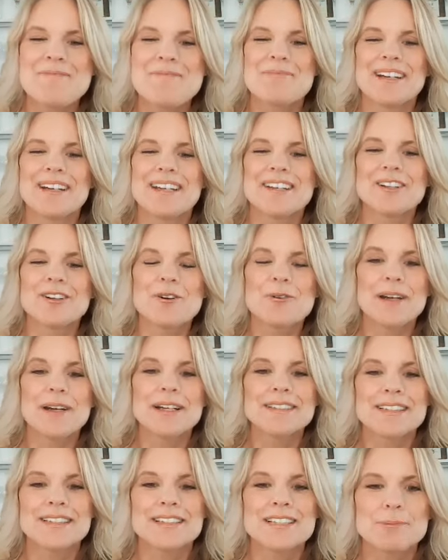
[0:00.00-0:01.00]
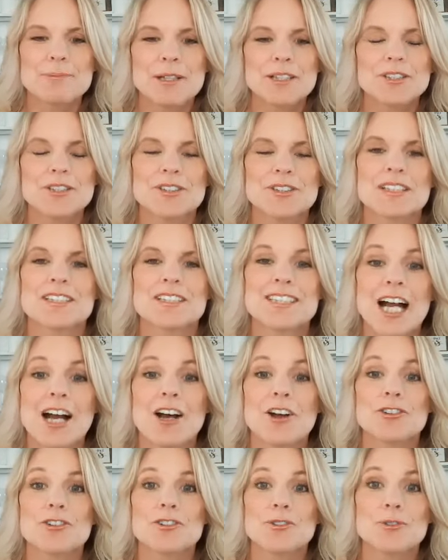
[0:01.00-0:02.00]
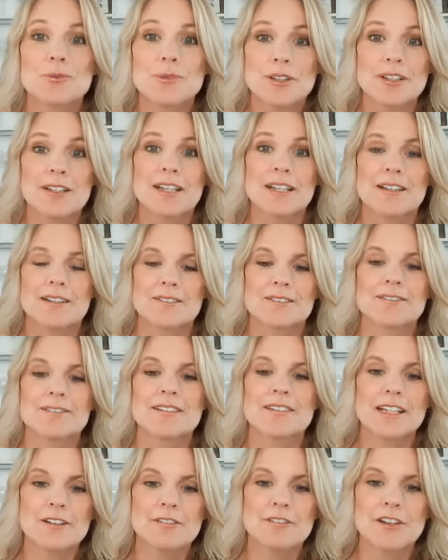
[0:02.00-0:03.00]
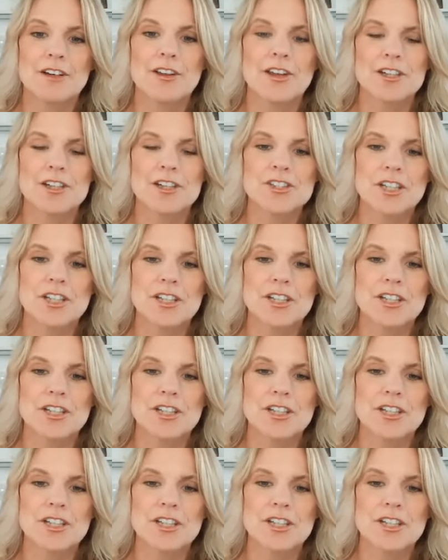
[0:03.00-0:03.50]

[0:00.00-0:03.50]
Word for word: But you know, raising a special needs child, you really need a village.